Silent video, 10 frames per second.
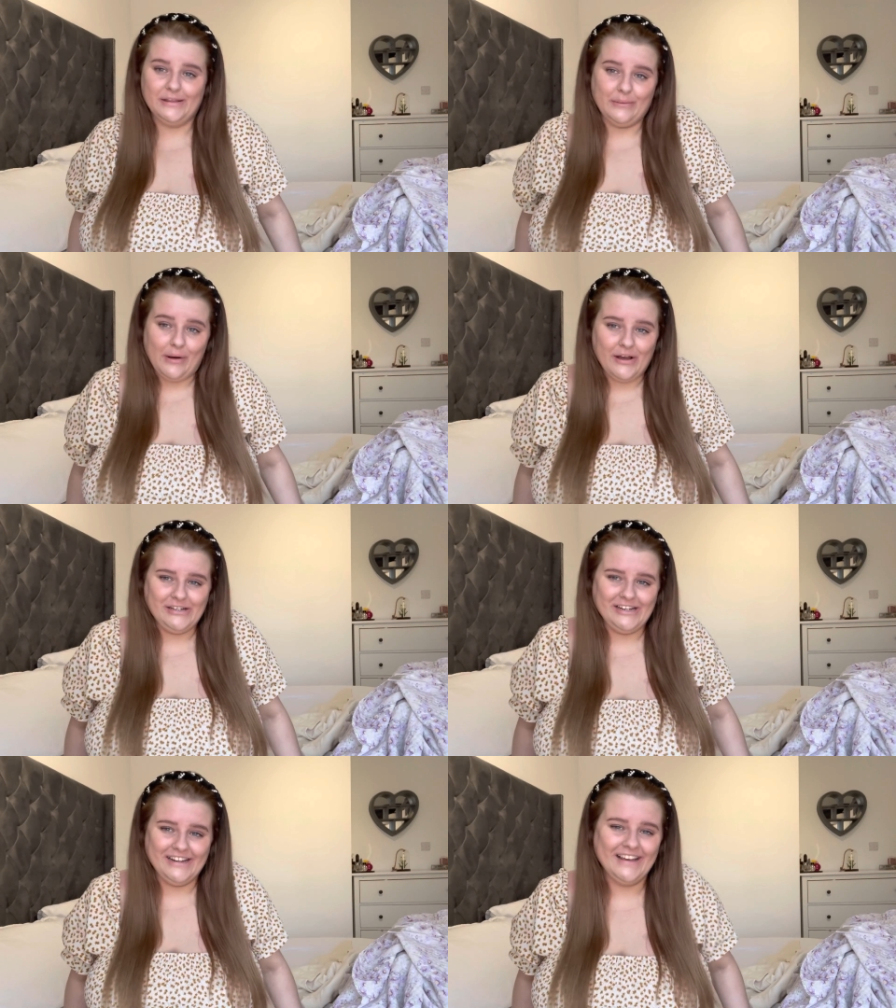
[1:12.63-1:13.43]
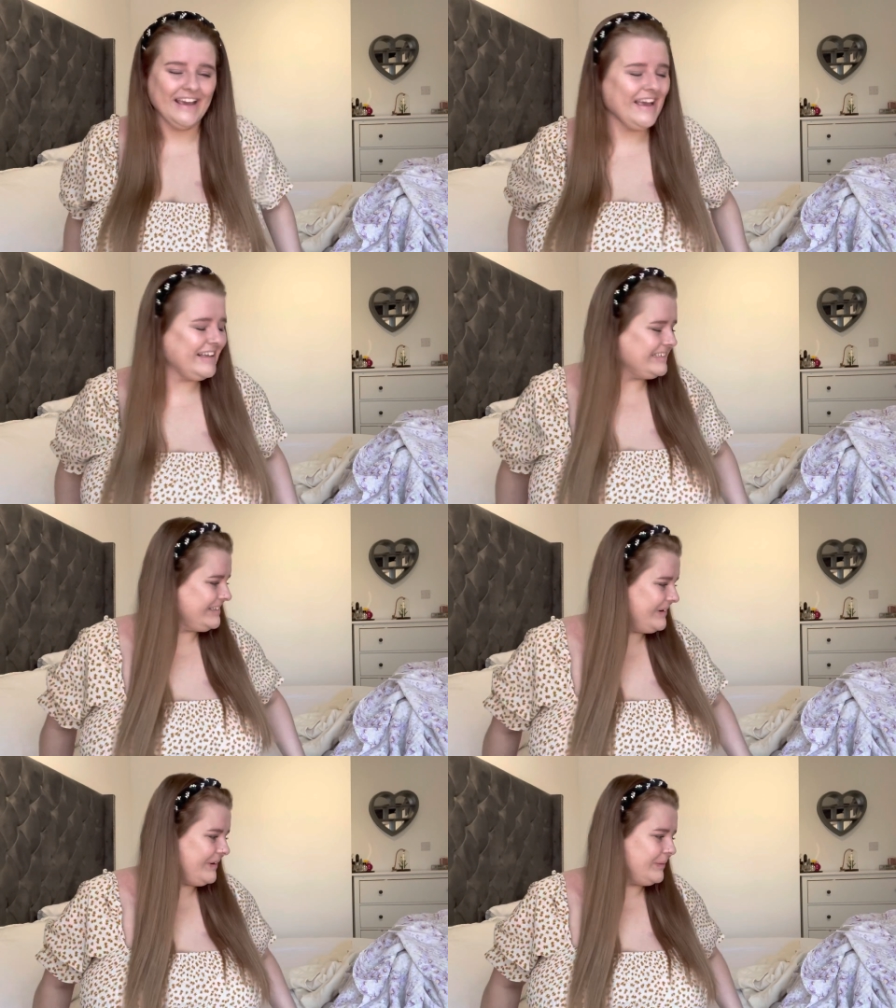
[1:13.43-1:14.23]
wash
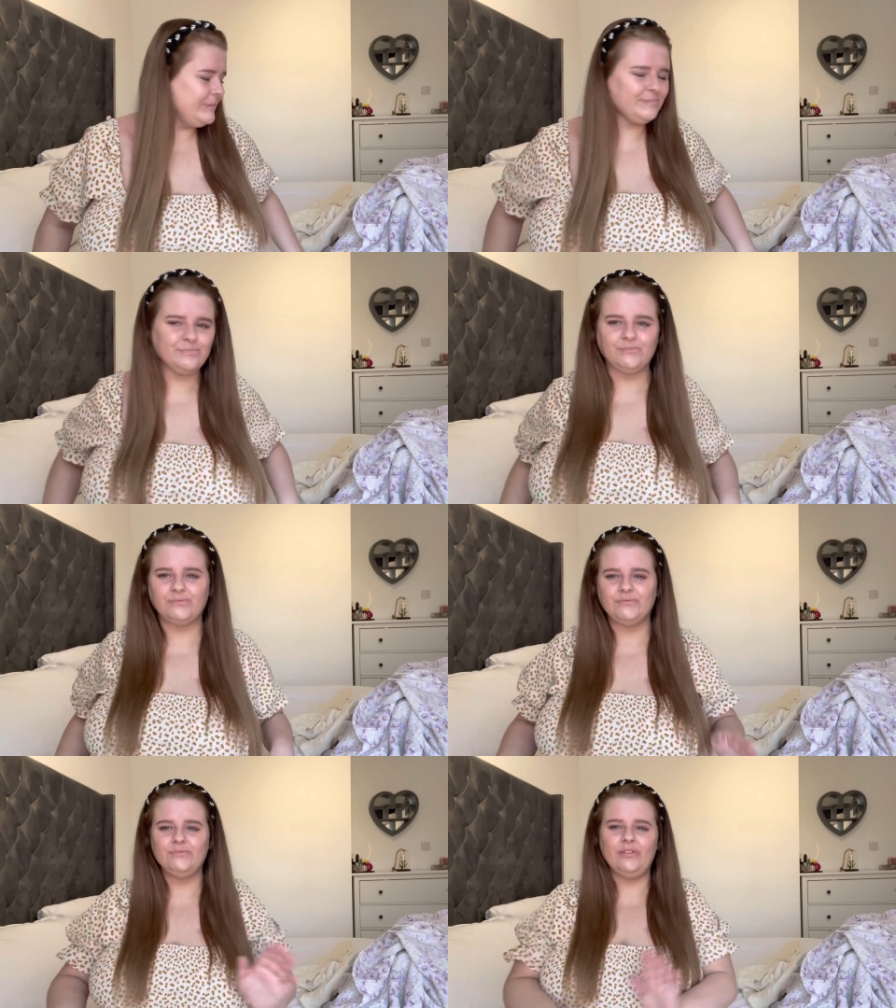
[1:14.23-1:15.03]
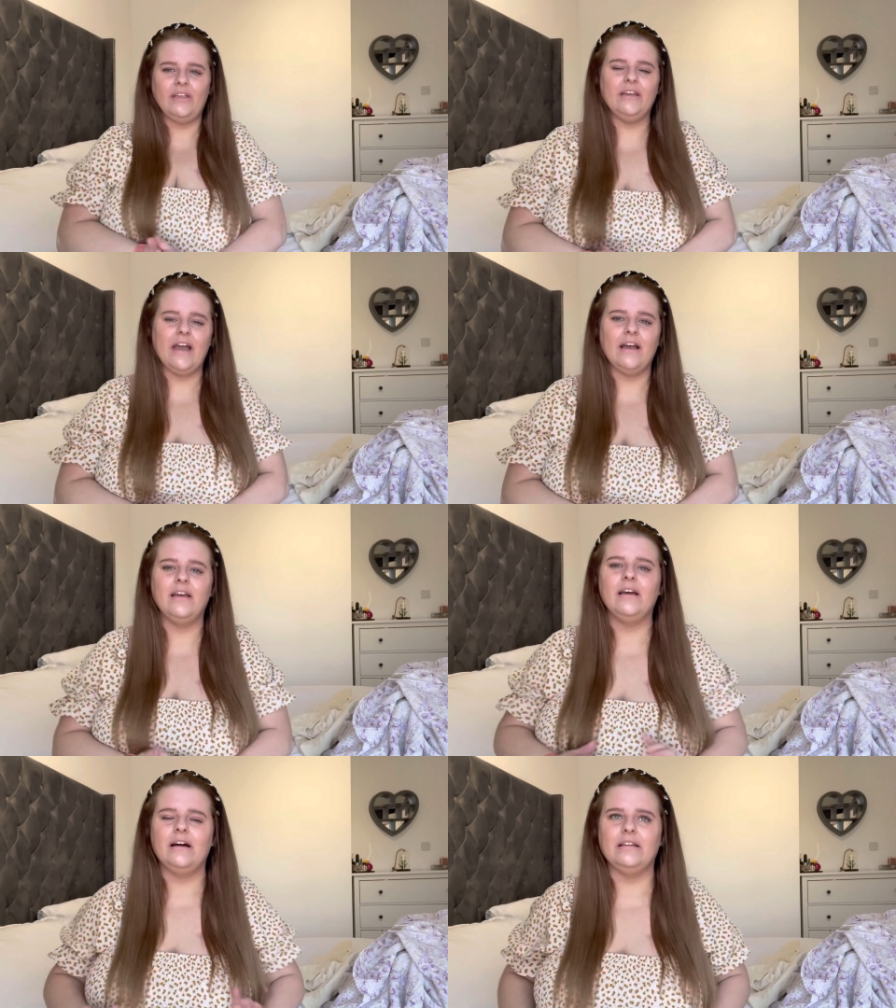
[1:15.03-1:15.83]
so yeah
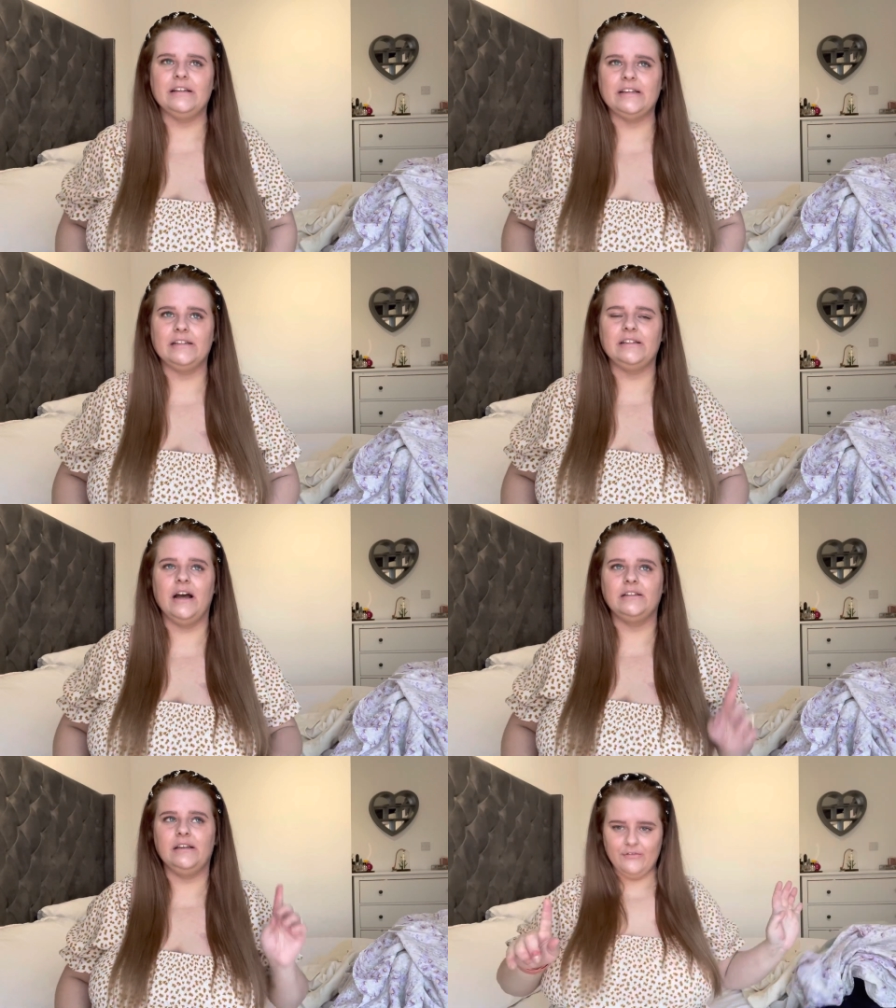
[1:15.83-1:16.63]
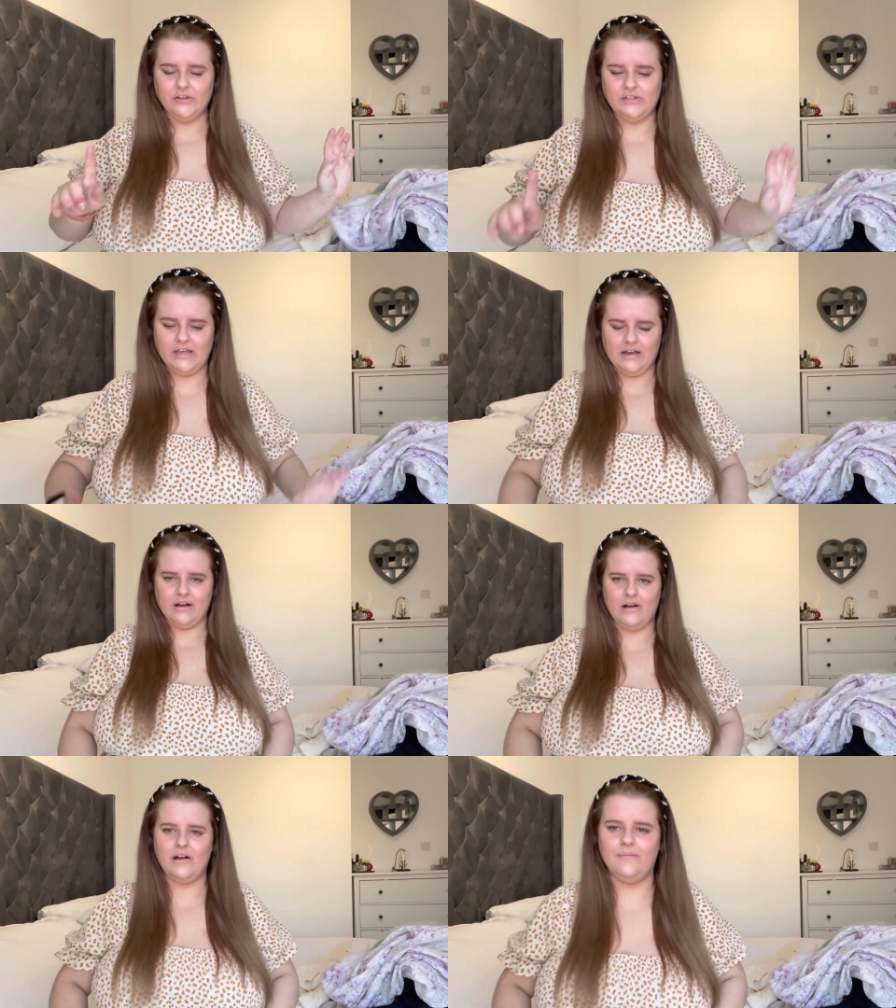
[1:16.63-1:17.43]
let's get started first thing I
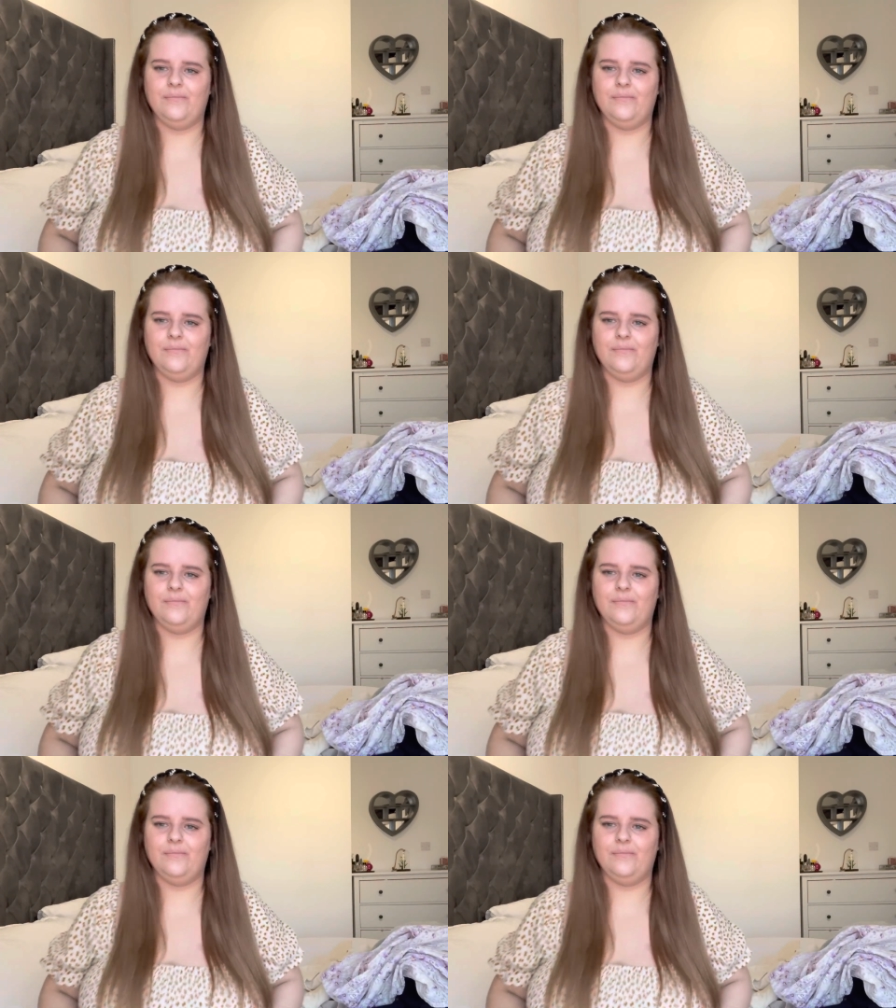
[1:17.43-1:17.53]
got